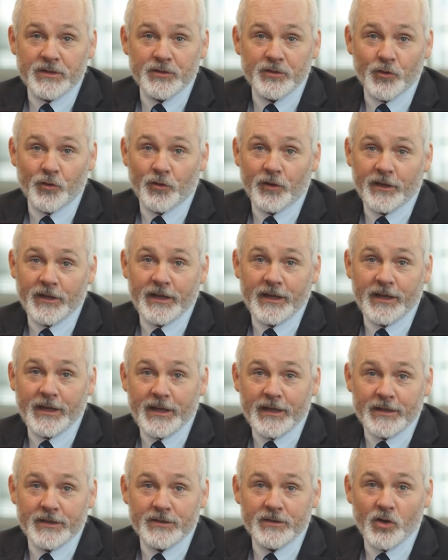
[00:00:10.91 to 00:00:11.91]
and certainly
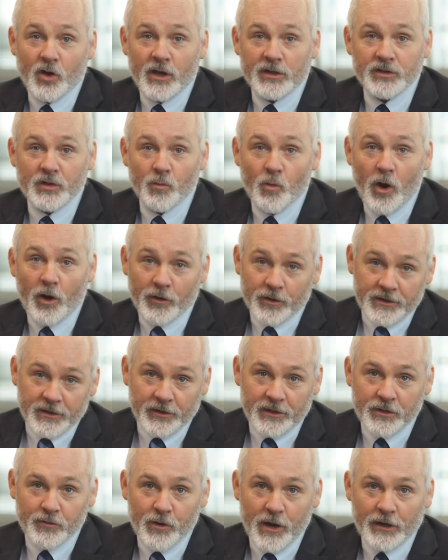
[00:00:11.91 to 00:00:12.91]
as Austin Water
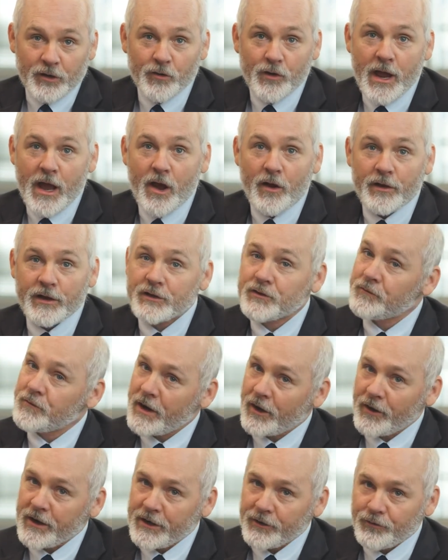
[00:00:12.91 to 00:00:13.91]
Utility Director now, it's
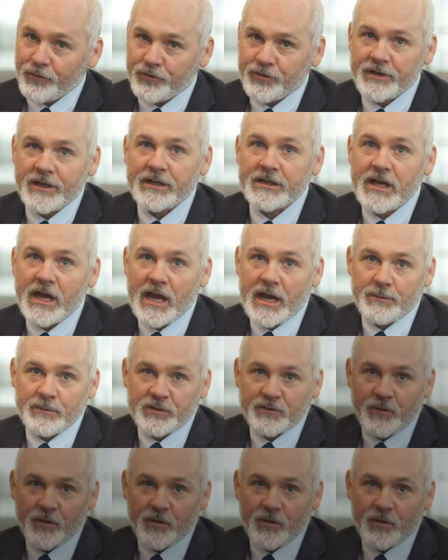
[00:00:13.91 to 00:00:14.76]
very interesting times